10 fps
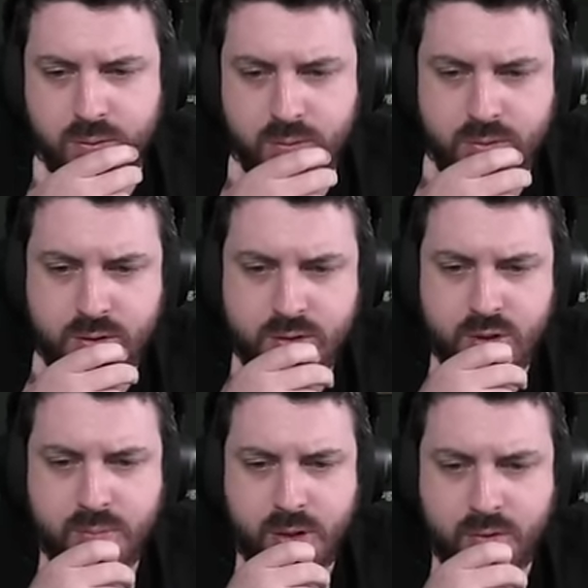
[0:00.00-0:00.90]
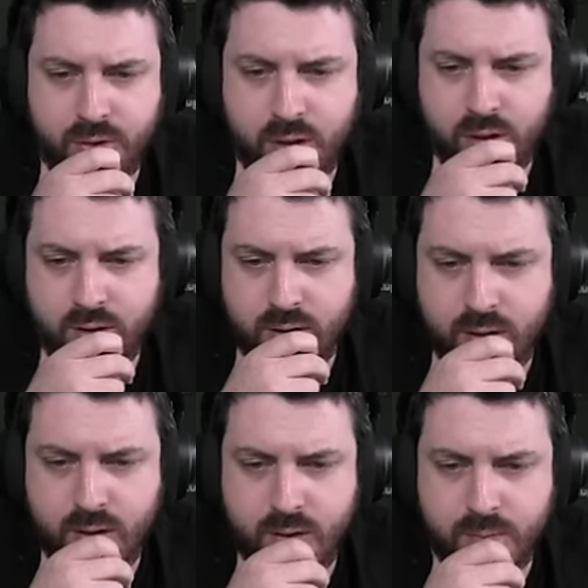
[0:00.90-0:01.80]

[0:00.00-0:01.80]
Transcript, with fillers: It was a third video.